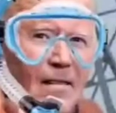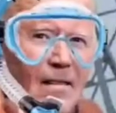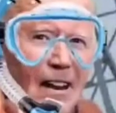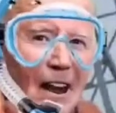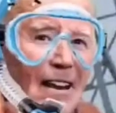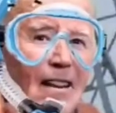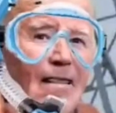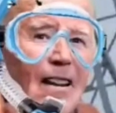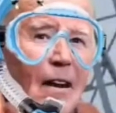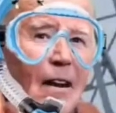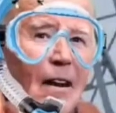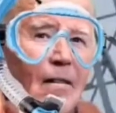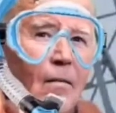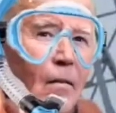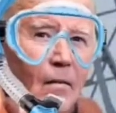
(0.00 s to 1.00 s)
Hey, since I'm here,
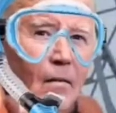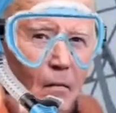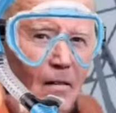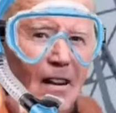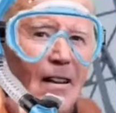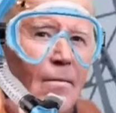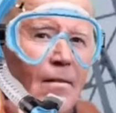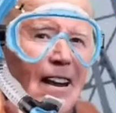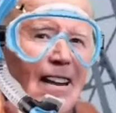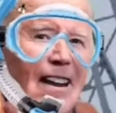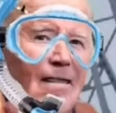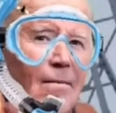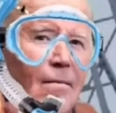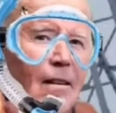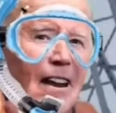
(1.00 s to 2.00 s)
would anybody like to
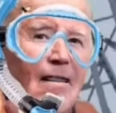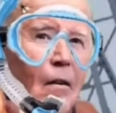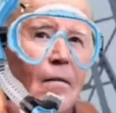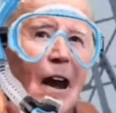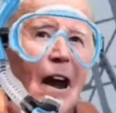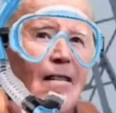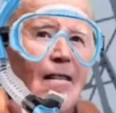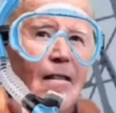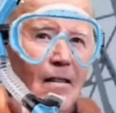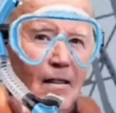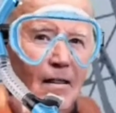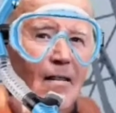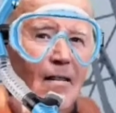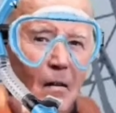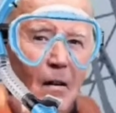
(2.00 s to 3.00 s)
make a donation to the
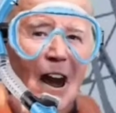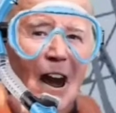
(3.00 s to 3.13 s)
Ukraine?